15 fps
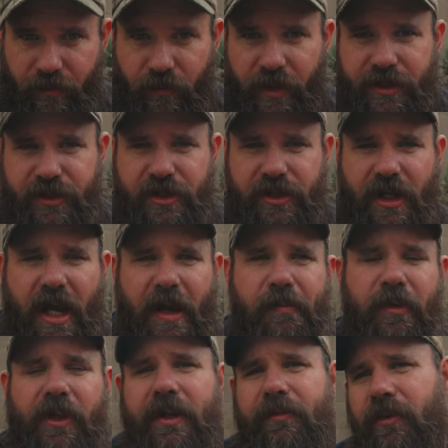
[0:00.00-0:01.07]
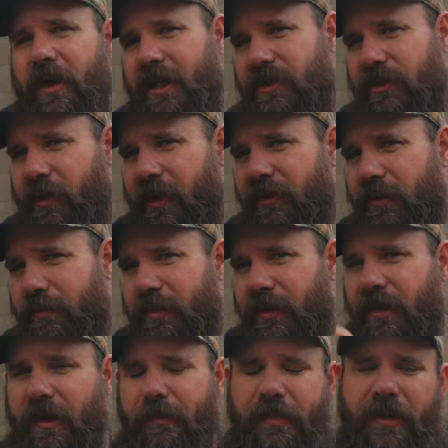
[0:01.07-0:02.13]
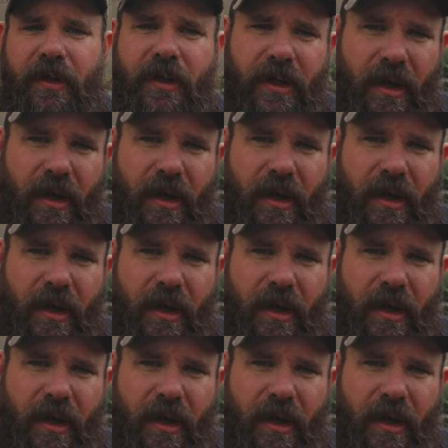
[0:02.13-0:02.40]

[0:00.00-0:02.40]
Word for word: which I believe we're actually going to put up